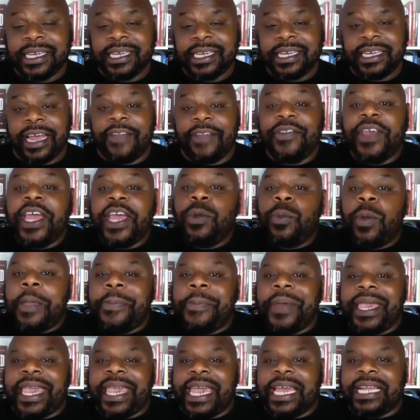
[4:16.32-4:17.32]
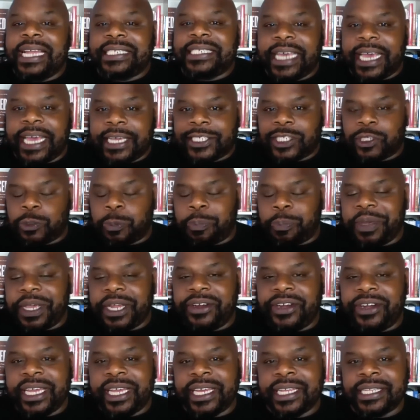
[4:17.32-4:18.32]
And then we began to
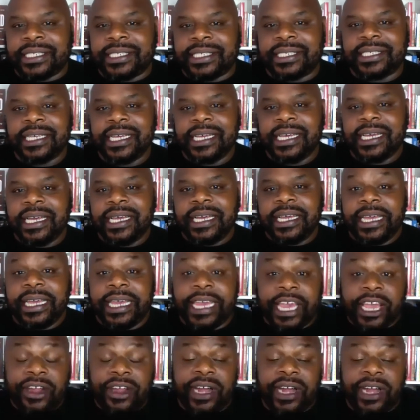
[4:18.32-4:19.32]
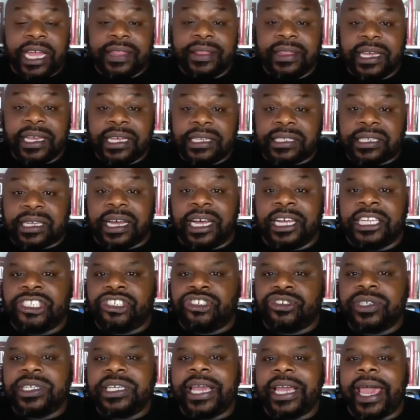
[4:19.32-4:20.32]
experience here in this
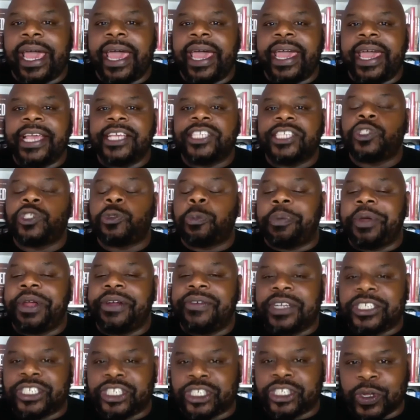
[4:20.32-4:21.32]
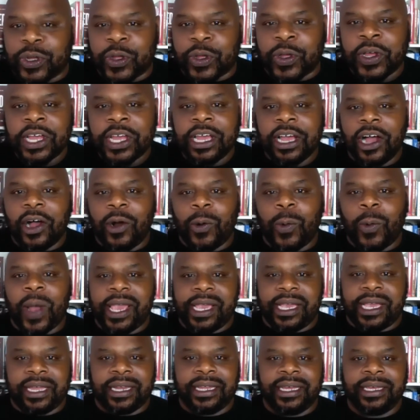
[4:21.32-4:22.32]
country a spiritual
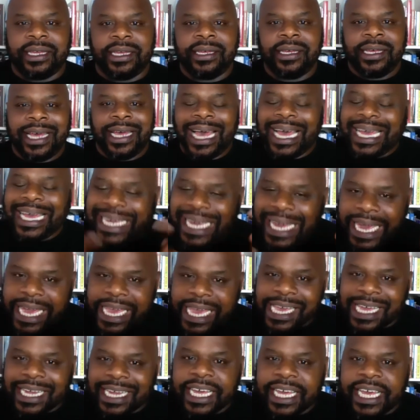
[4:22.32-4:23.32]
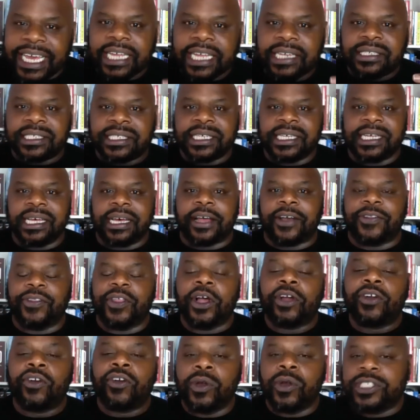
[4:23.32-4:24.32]
awakening. Again, it took the
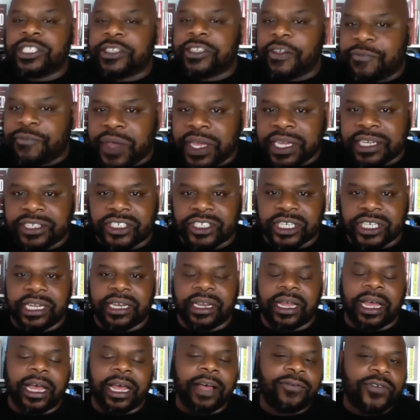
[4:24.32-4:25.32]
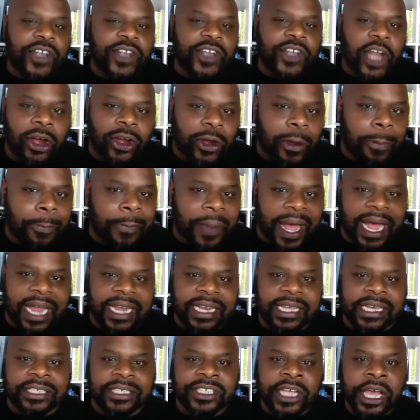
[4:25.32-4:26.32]
crucifixion of darker
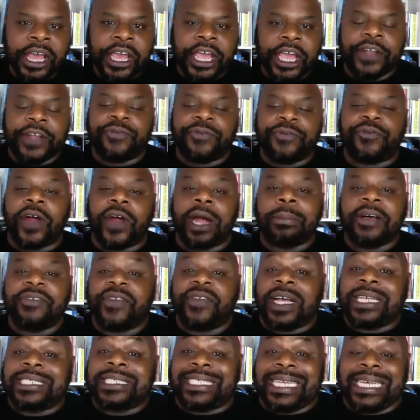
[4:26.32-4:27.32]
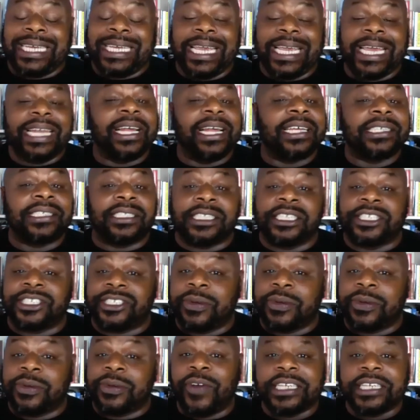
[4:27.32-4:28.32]
bodies in front of us to get us to
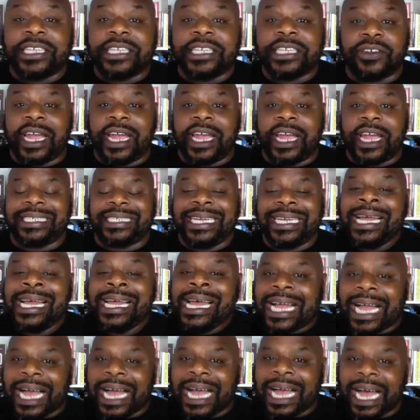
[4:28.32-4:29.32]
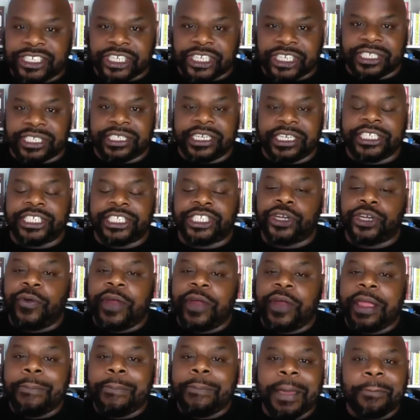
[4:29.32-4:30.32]
some resurrected consciousness, to
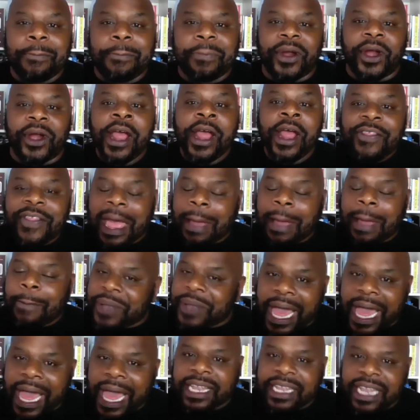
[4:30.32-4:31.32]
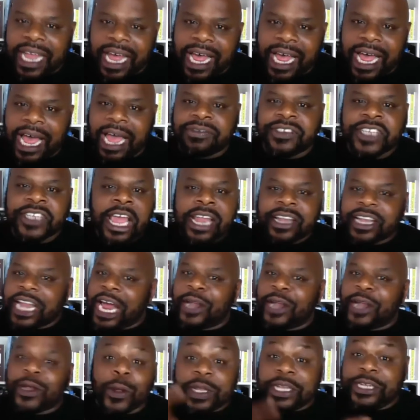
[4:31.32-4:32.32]
remember that Black lives,
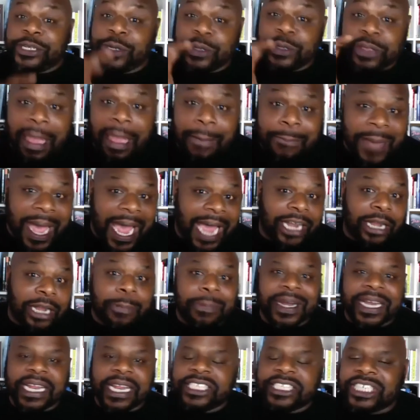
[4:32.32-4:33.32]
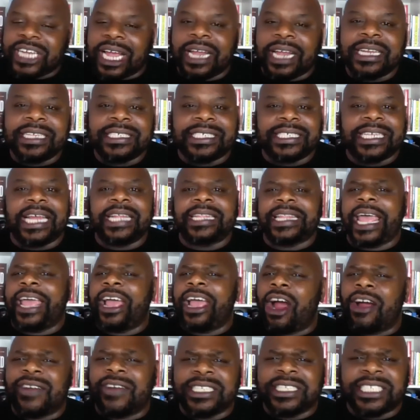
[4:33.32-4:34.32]
not only do they matter, but as Yanni said, they
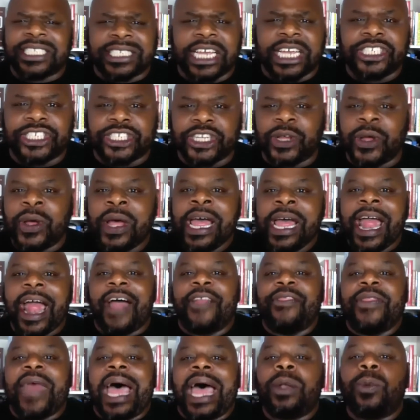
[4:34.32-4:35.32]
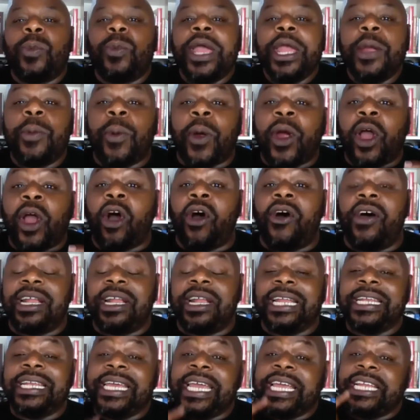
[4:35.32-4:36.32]
are essential, and that we were going to
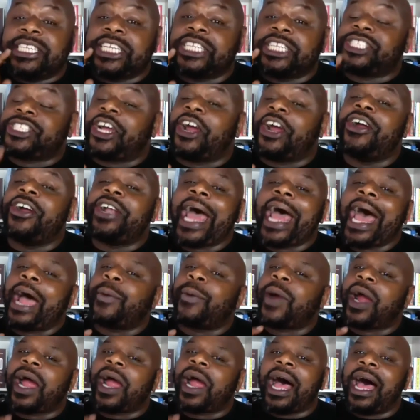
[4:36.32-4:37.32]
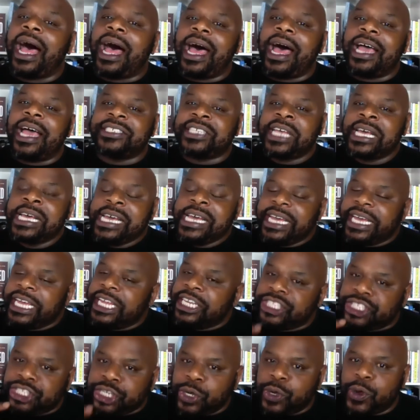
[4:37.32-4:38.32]
need to turn our eyes
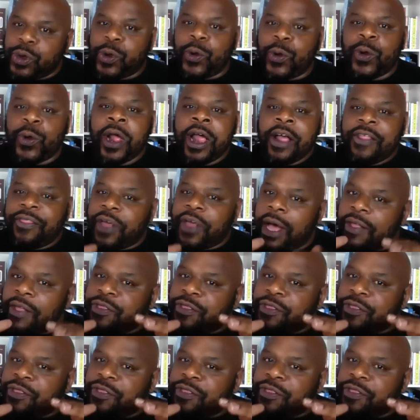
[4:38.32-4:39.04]
into the